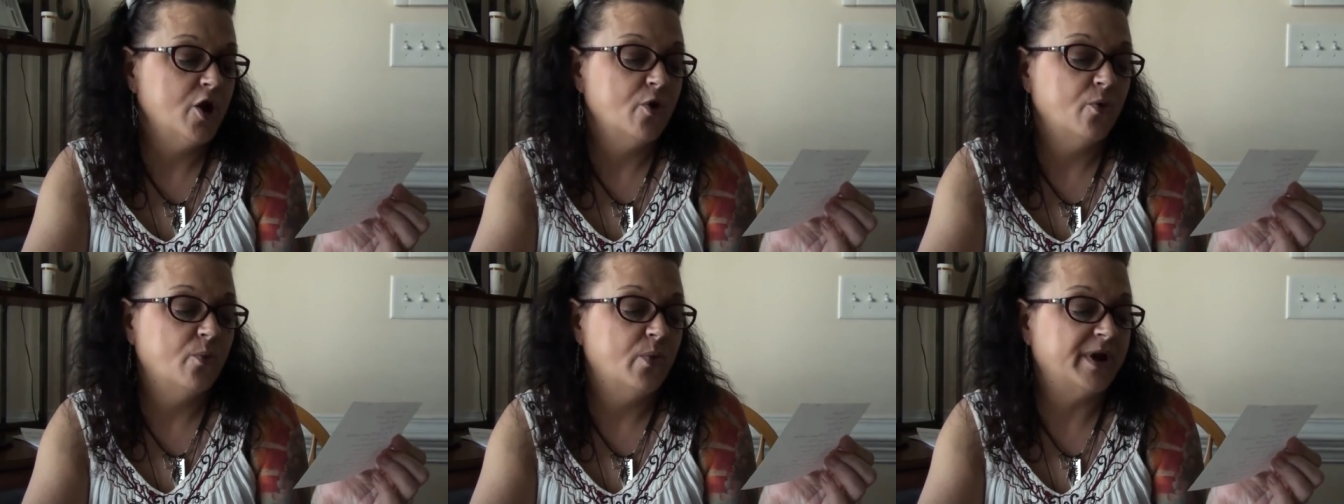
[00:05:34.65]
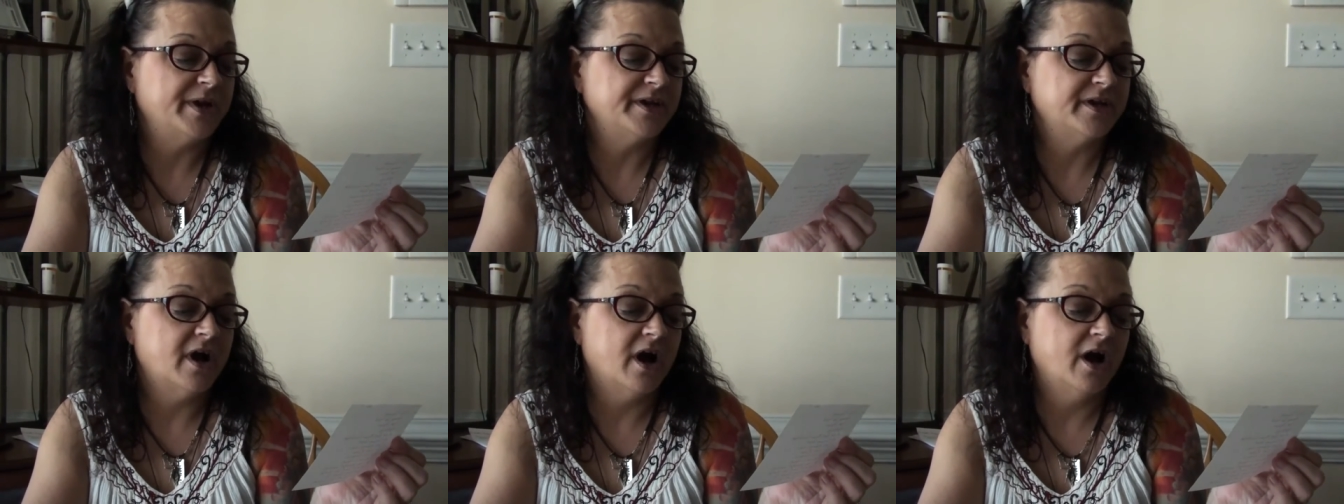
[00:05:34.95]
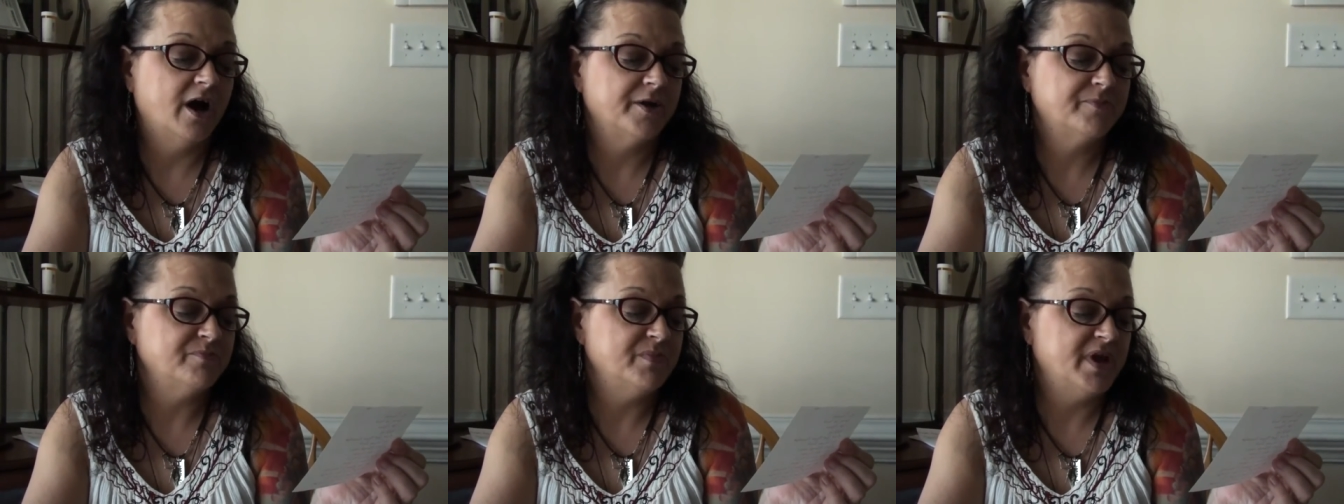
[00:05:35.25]
When
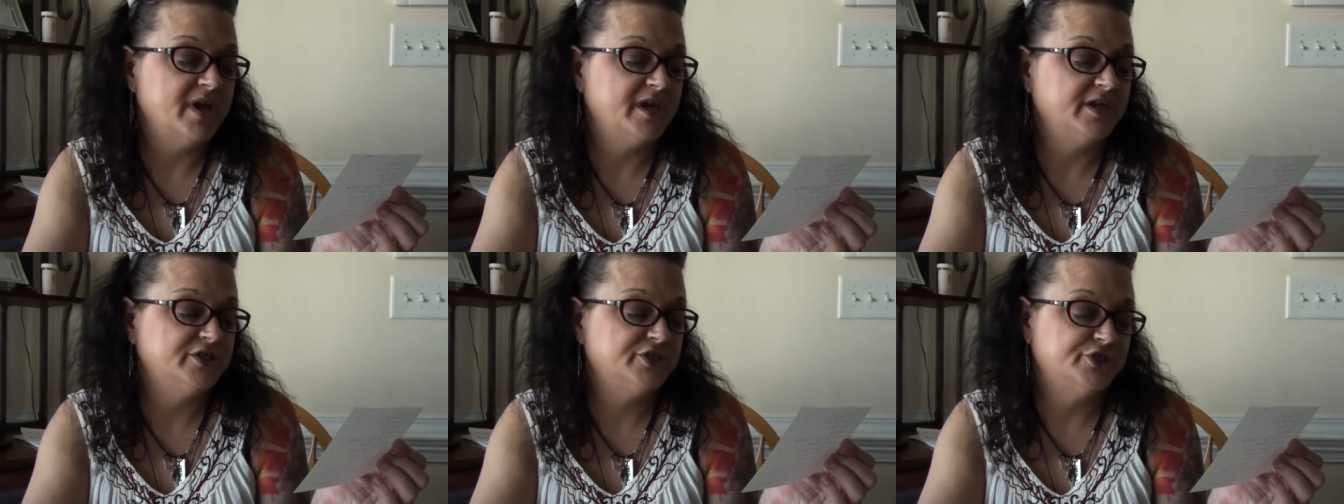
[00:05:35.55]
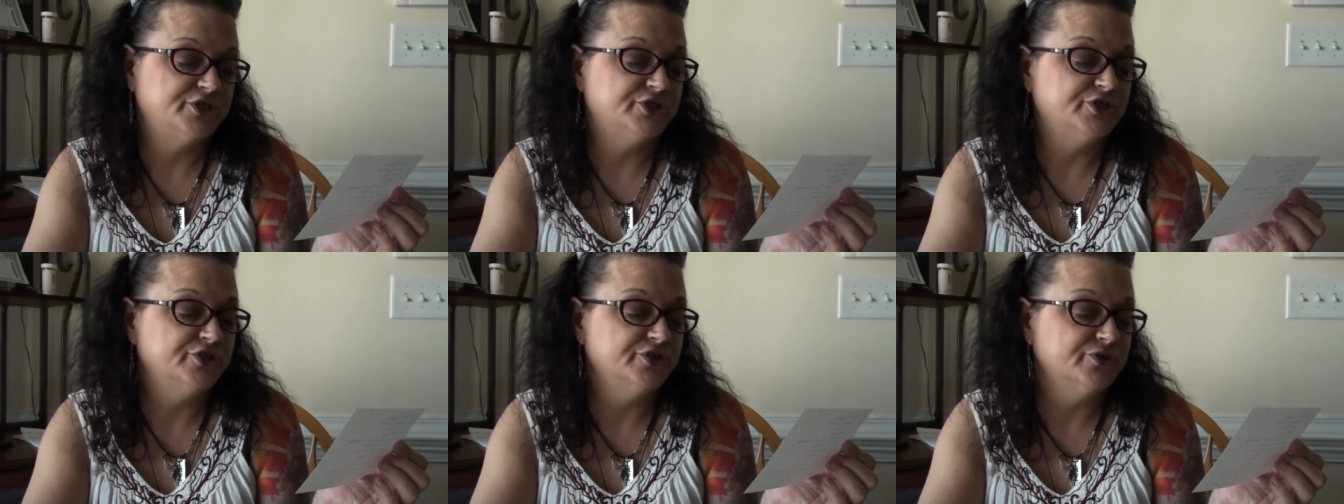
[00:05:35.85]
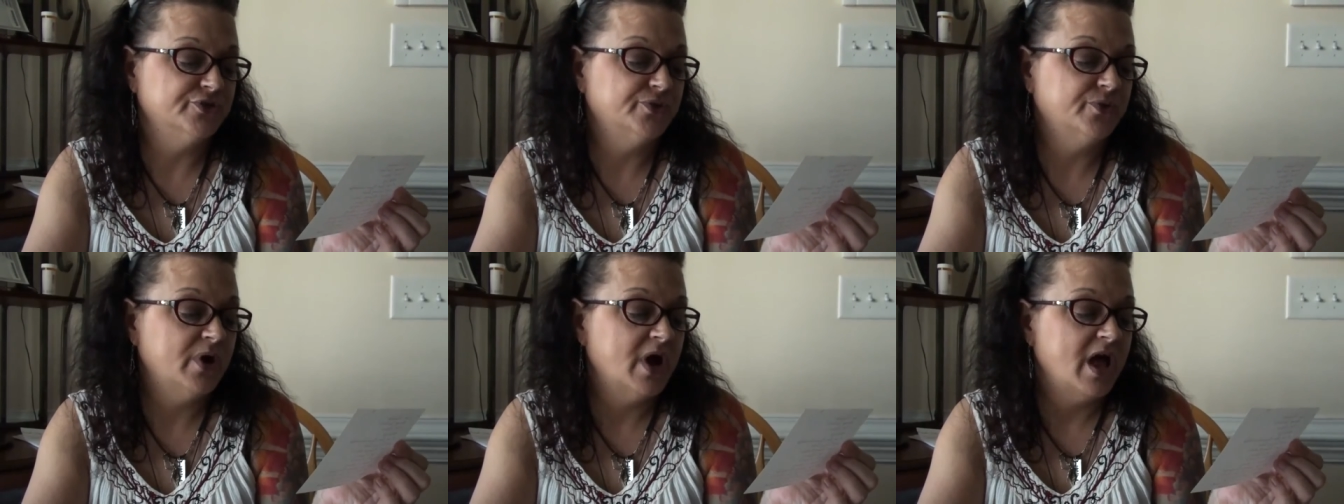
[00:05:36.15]
God made
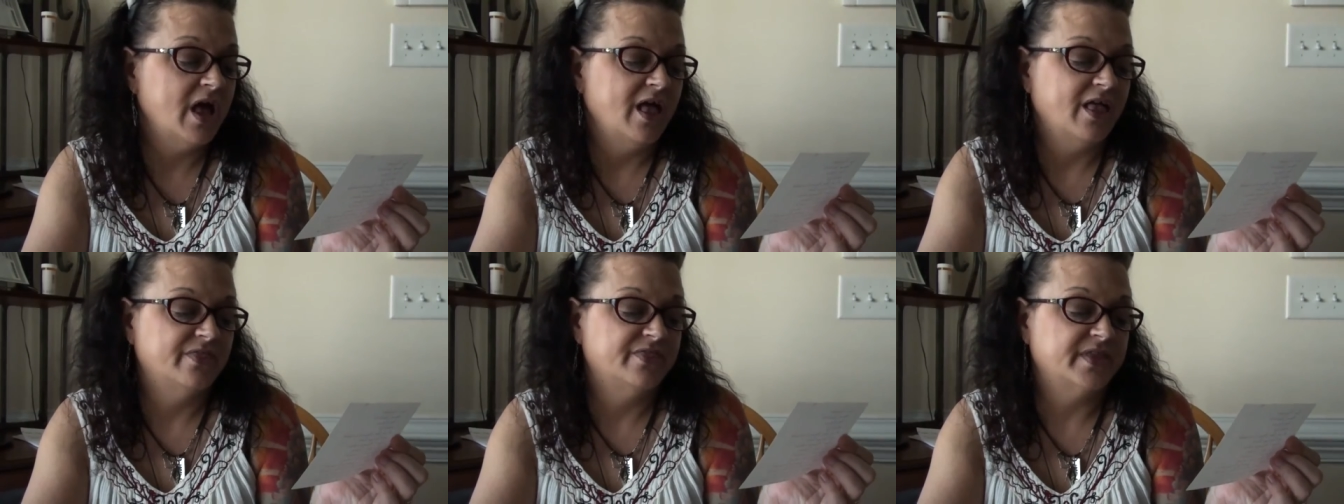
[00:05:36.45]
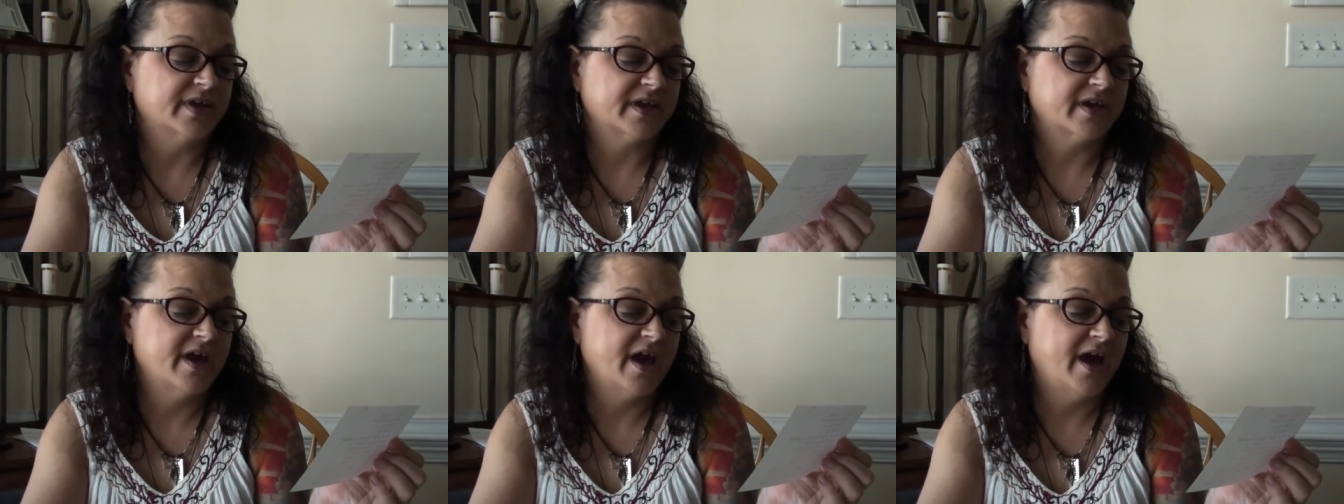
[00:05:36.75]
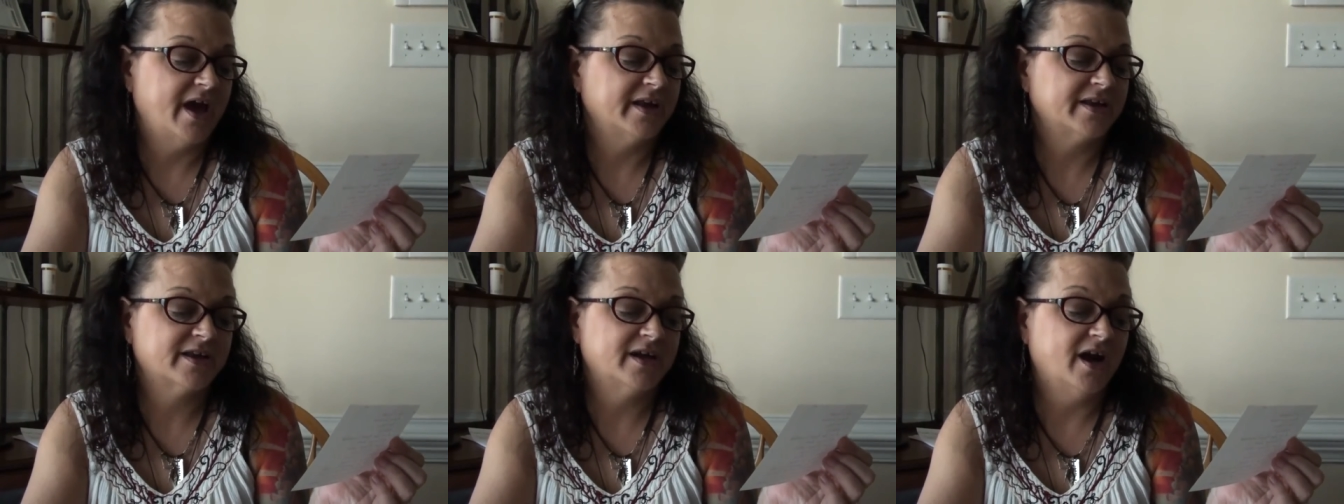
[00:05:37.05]
you, the
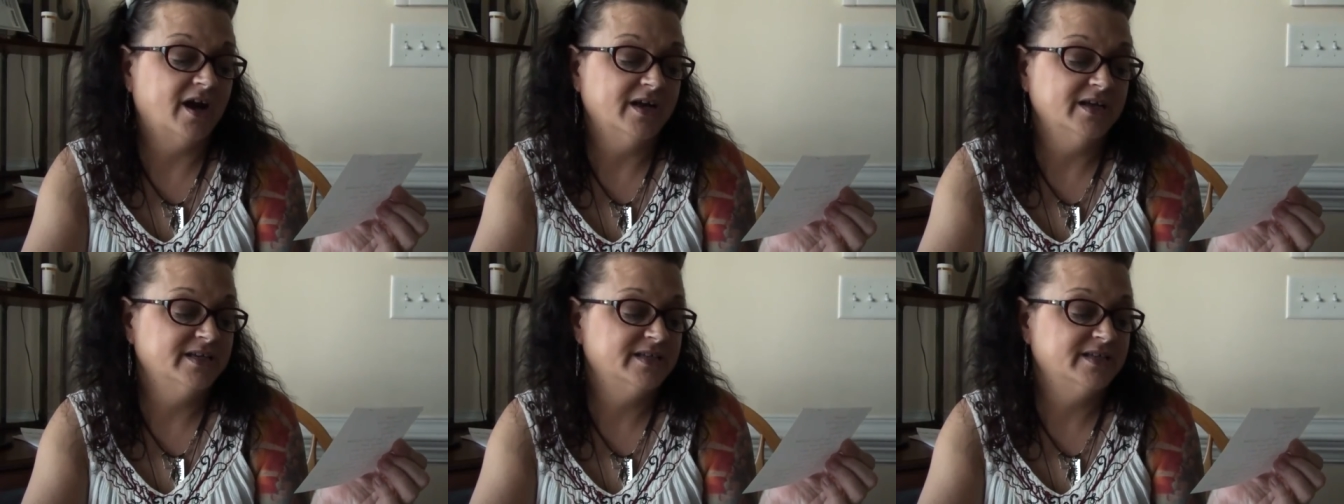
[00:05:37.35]
cat got